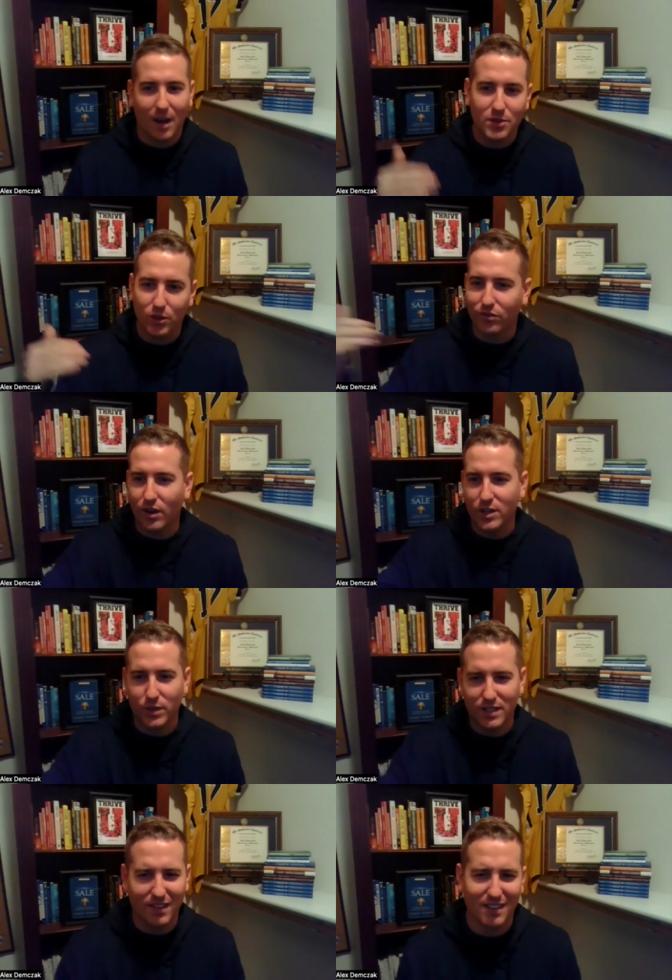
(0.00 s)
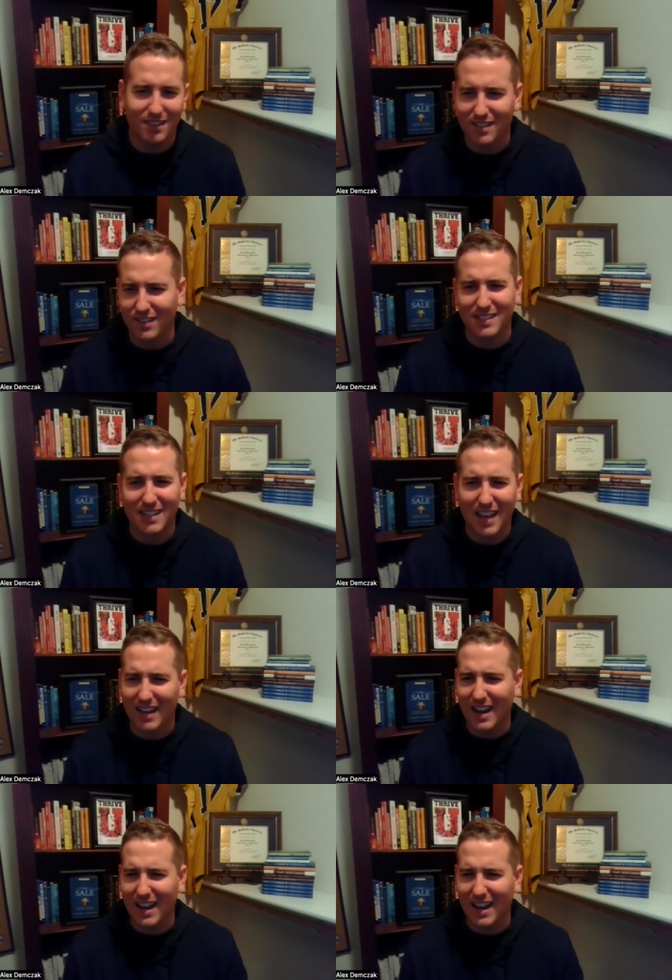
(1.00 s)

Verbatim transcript: I'm still friends with to the, to this day.